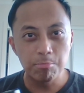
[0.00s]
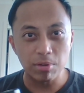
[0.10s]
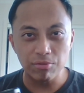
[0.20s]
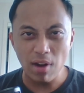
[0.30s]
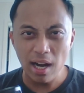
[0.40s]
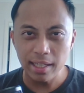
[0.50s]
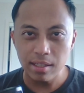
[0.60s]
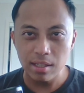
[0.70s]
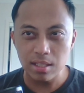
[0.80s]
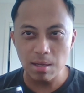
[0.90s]

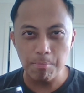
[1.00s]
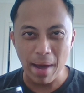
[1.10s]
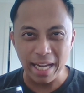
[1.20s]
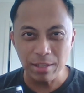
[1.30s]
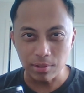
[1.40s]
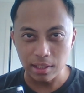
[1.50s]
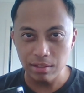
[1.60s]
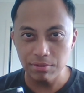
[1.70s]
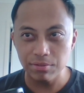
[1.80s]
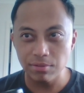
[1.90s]
provide some pain
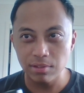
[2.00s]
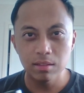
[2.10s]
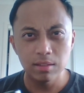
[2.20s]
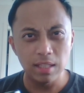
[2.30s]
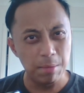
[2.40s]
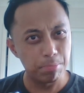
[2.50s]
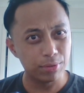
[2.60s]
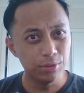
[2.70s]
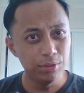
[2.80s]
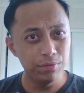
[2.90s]
relief,
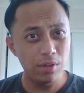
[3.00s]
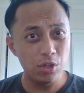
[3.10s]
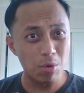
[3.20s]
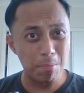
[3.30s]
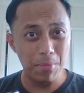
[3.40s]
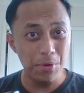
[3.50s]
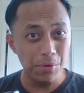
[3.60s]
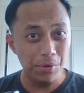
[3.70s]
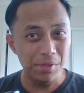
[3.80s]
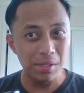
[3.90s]
improve your
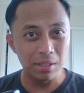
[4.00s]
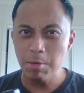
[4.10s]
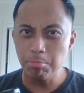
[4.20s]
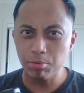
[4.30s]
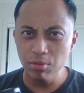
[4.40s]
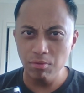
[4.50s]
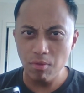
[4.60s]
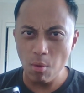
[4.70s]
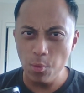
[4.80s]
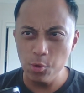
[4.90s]
mood, improve
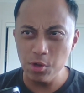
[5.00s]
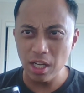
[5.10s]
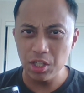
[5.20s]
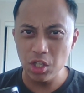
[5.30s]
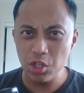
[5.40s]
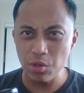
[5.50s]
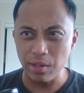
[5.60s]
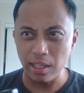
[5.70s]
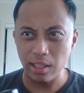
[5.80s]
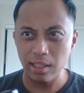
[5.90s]
wound and tissue
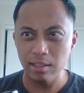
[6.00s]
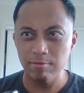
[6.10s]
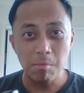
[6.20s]
healing,